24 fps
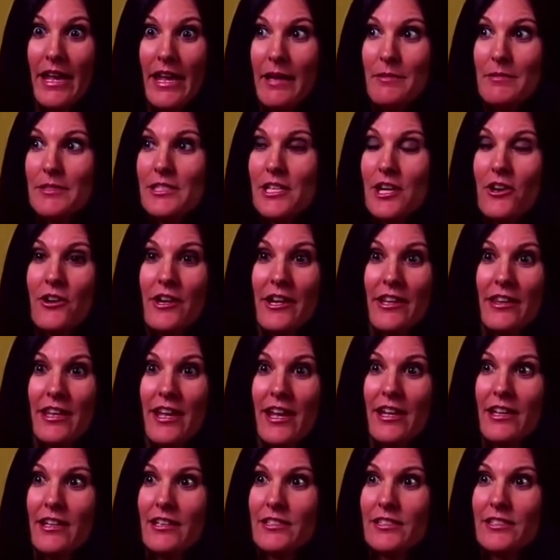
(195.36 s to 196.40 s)
I'm sorry,
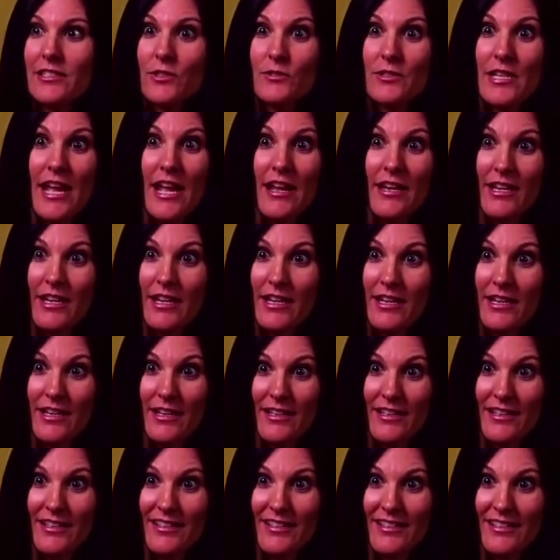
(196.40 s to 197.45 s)
that is so tacky.
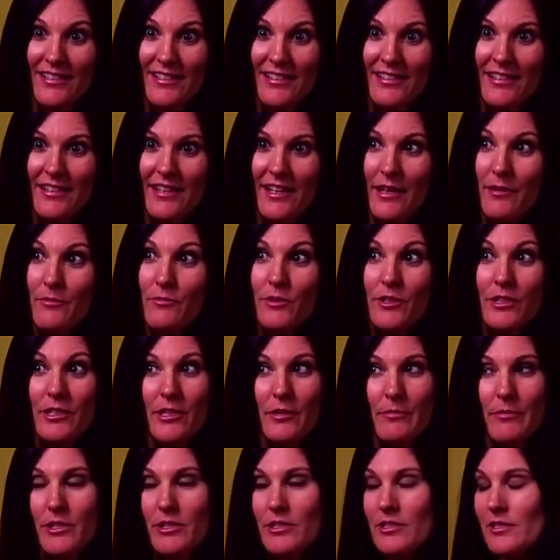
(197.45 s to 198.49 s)
I'm really
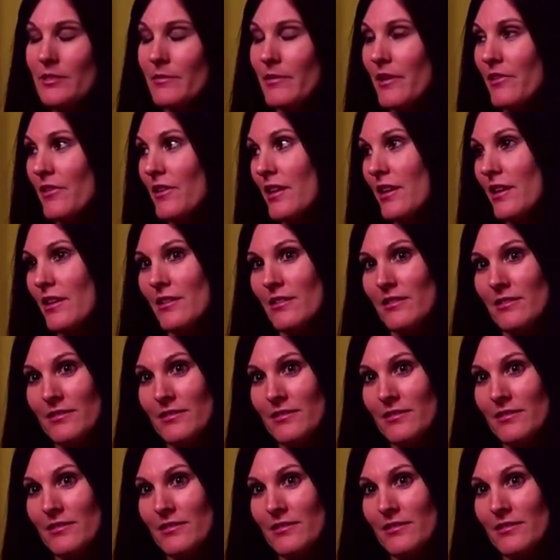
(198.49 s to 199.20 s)
embarrassed about that.